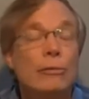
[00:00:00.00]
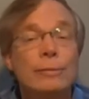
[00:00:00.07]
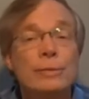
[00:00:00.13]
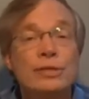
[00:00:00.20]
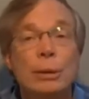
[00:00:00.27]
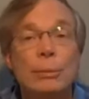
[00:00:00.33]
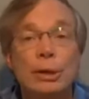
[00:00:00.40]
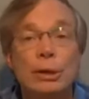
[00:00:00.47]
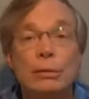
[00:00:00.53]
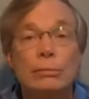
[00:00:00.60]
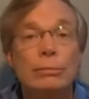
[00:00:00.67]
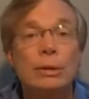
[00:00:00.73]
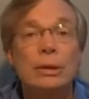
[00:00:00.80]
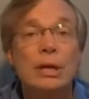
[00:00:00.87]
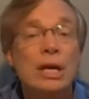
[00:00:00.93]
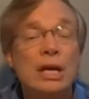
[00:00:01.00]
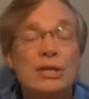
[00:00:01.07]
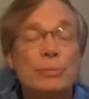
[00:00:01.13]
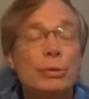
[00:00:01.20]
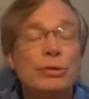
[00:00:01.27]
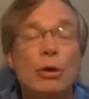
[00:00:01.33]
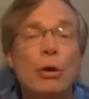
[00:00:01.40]
I heard from somebody who
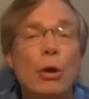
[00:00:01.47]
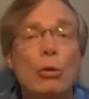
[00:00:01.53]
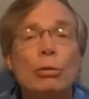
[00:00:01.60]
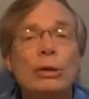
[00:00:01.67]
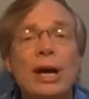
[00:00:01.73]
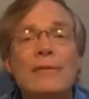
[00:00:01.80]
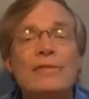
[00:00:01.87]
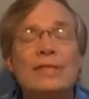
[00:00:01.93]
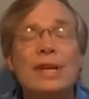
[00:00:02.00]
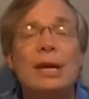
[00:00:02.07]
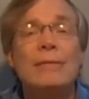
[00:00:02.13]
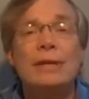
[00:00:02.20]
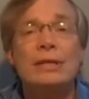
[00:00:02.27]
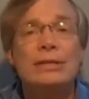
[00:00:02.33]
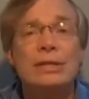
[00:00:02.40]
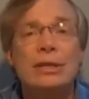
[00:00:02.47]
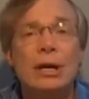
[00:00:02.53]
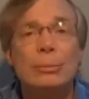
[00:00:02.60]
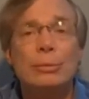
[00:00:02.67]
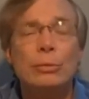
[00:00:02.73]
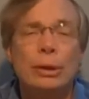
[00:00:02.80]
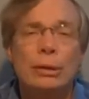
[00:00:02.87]
put their whole life savings into
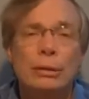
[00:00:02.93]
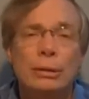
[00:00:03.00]
Upcoin.